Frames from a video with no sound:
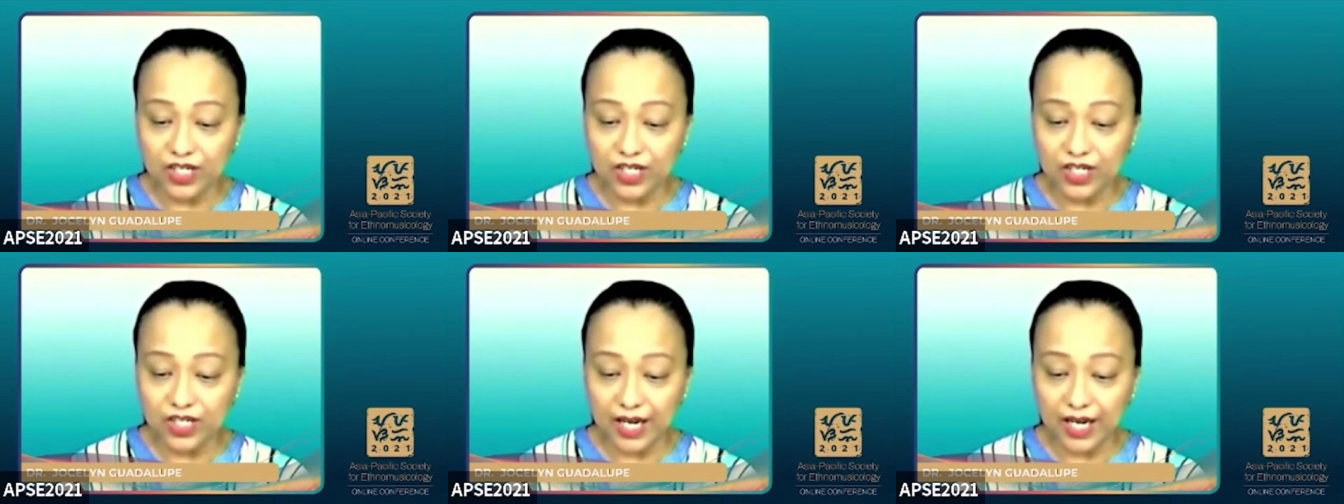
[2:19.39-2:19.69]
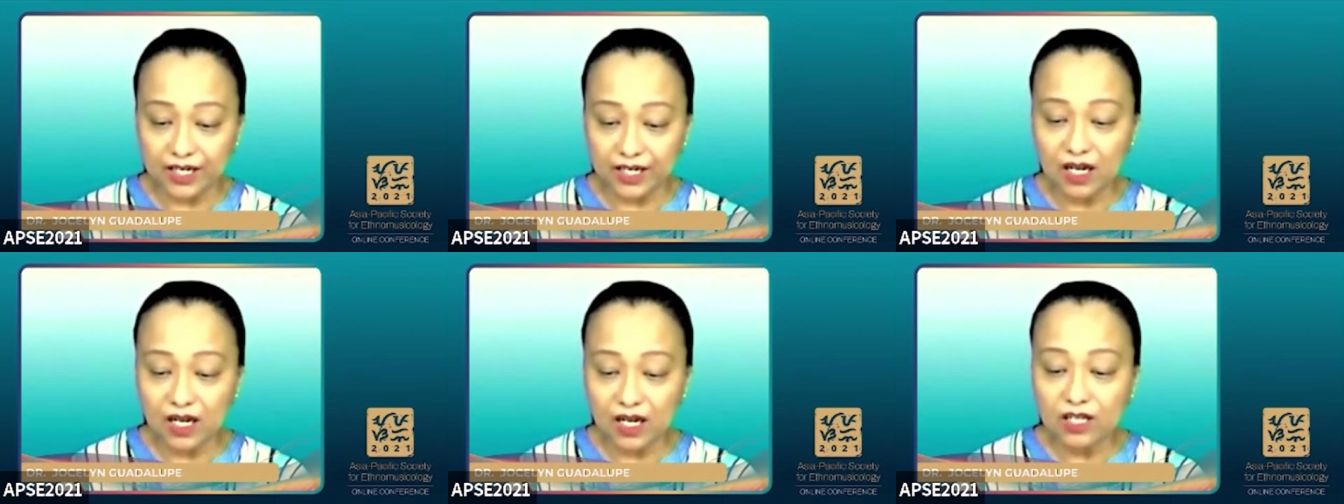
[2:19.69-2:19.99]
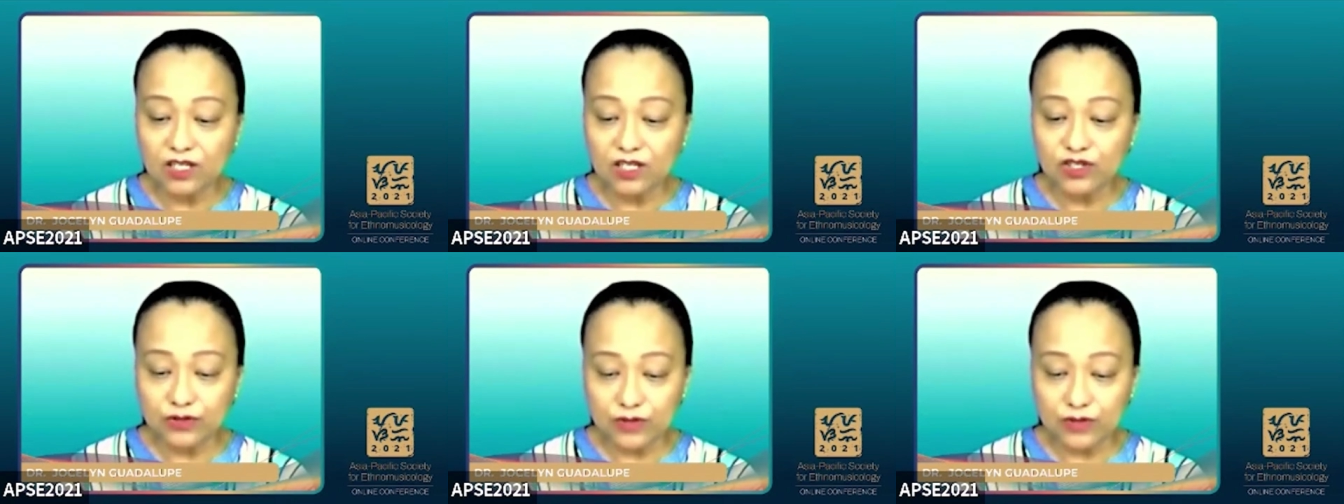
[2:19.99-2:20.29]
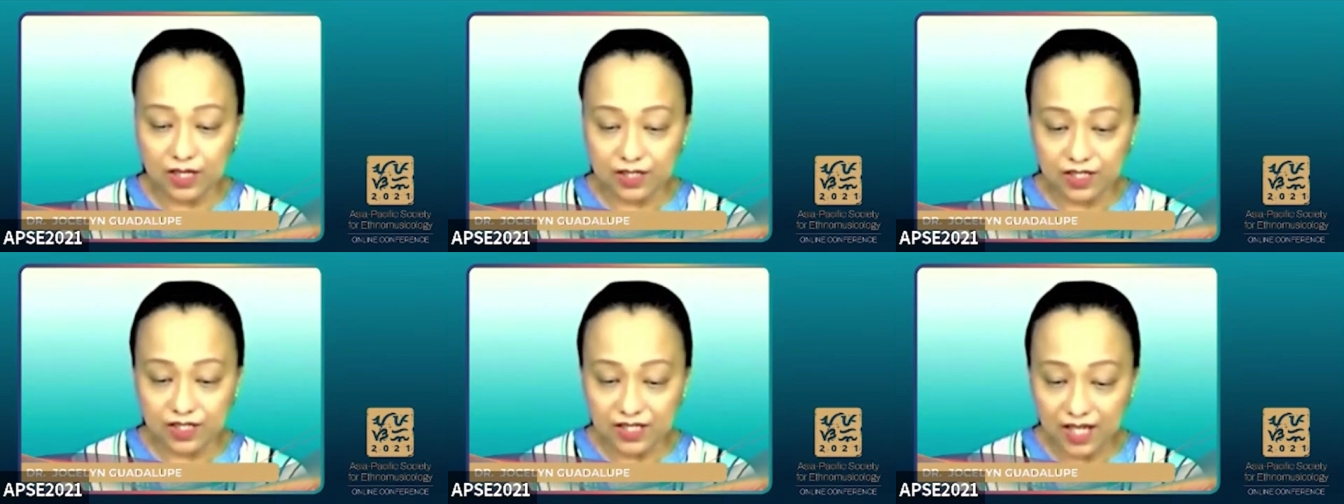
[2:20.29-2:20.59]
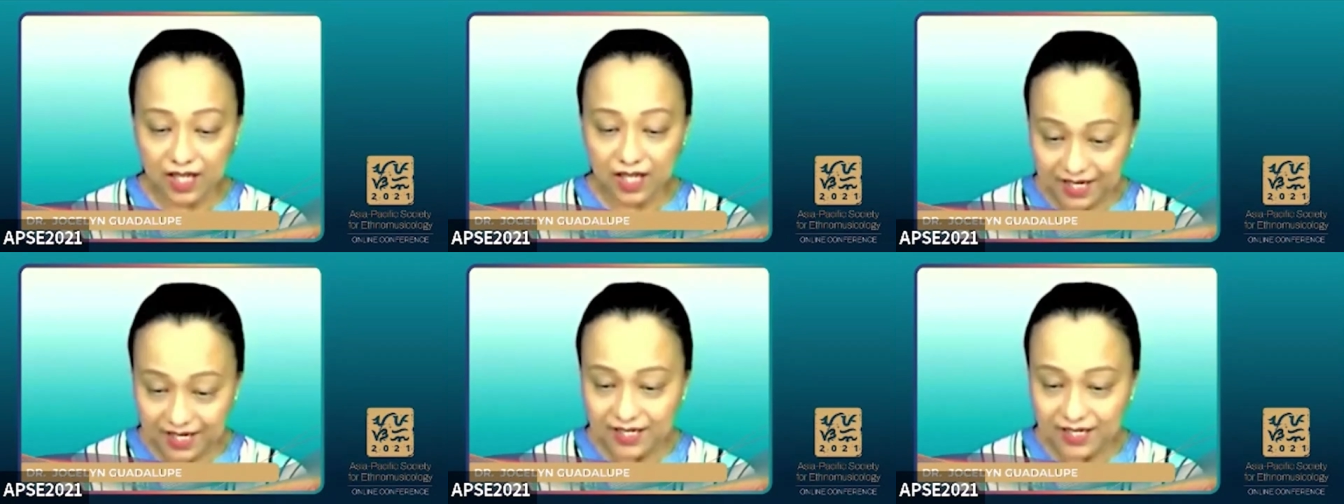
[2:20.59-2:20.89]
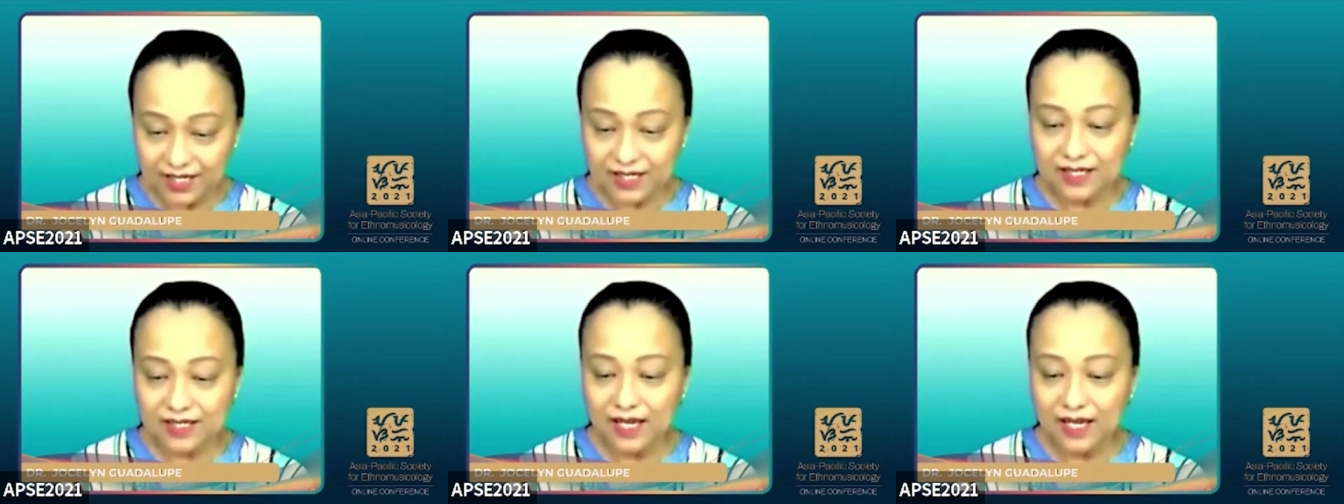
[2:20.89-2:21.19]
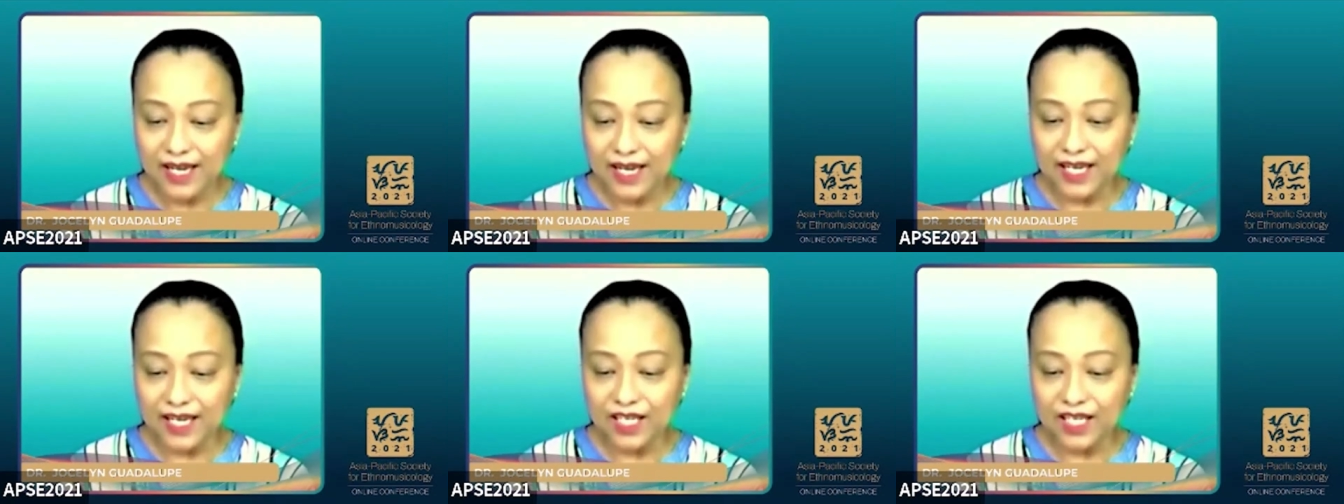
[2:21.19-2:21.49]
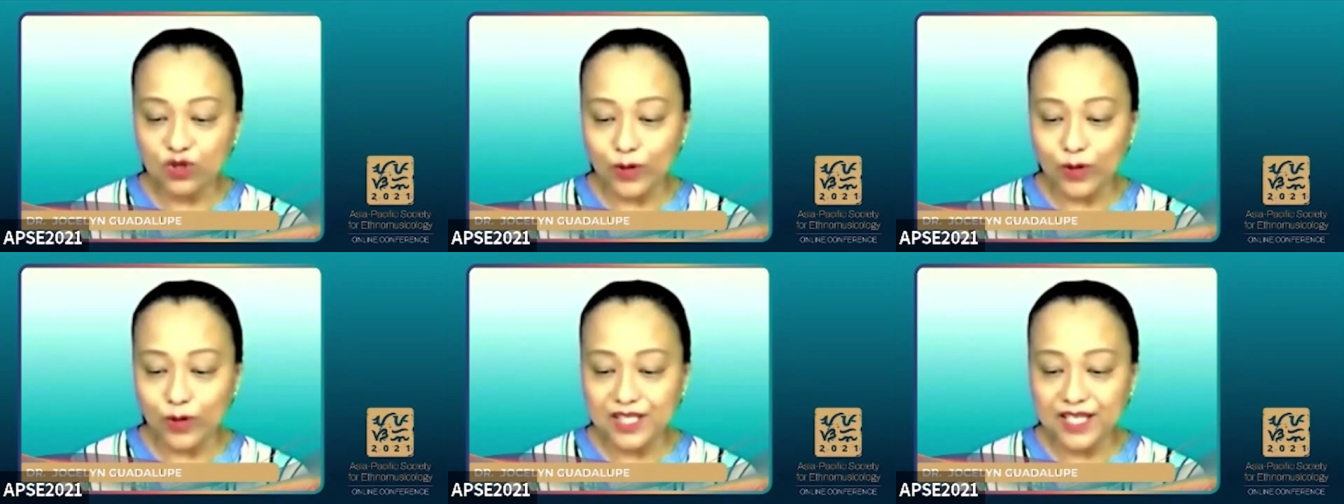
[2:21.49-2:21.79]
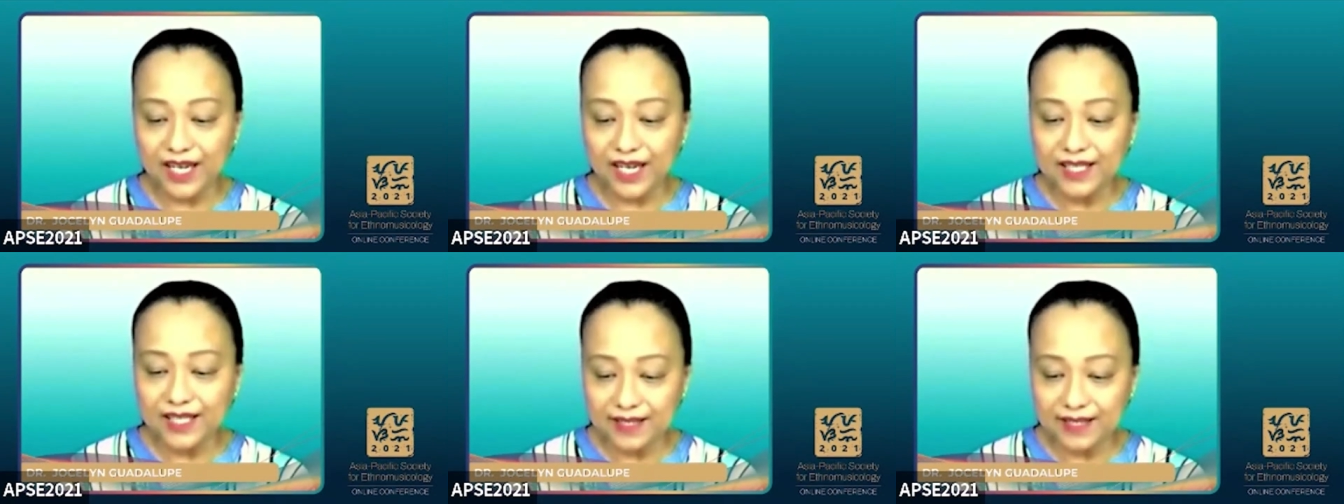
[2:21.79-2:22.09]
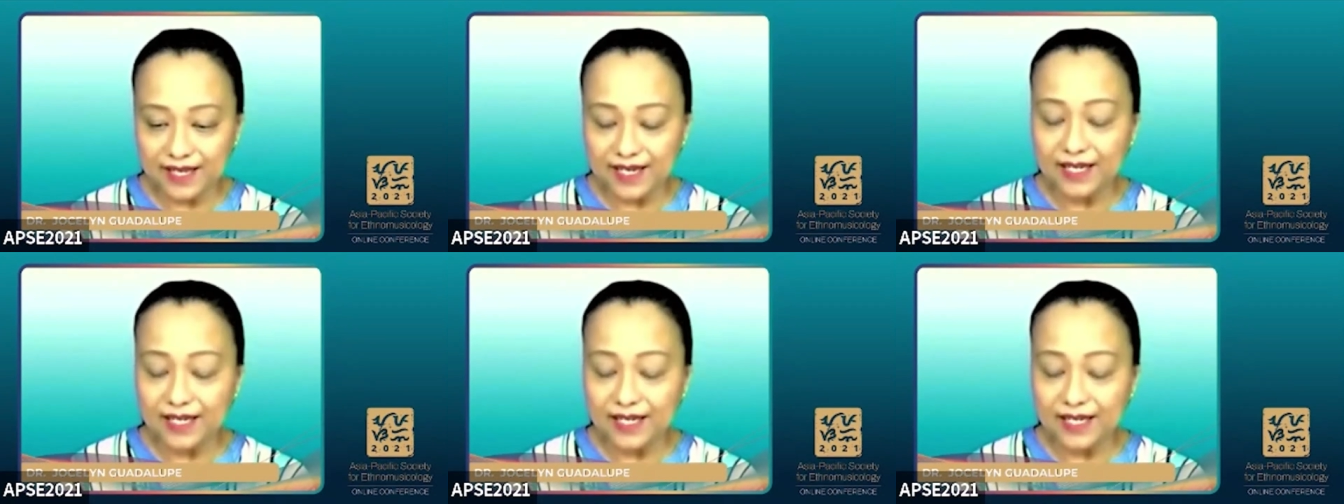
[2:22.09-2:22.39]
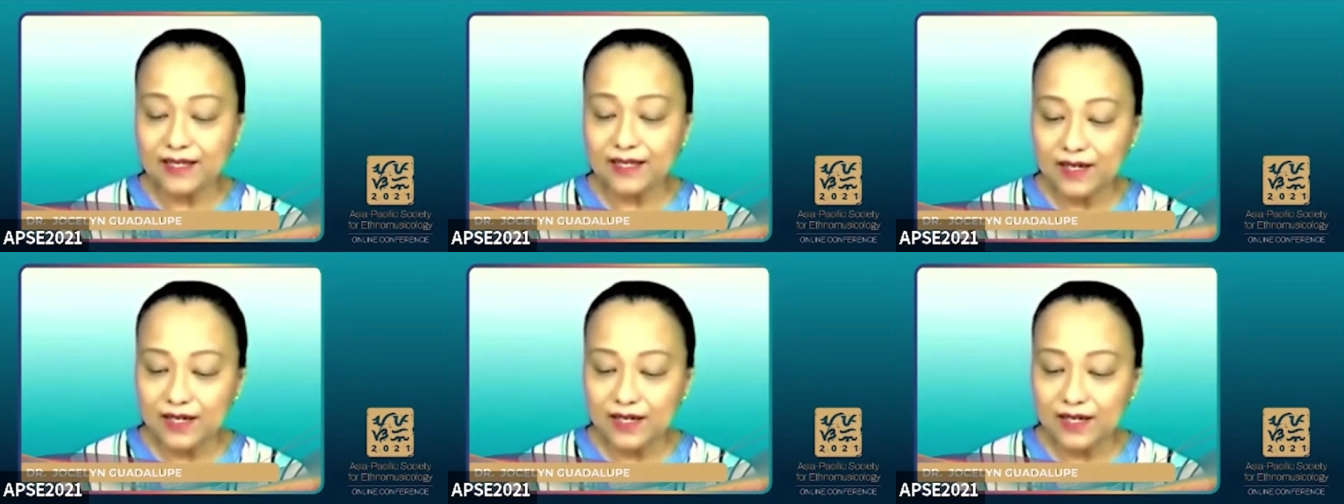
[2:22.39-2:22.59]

and Cultural Studies, in twenty eighteen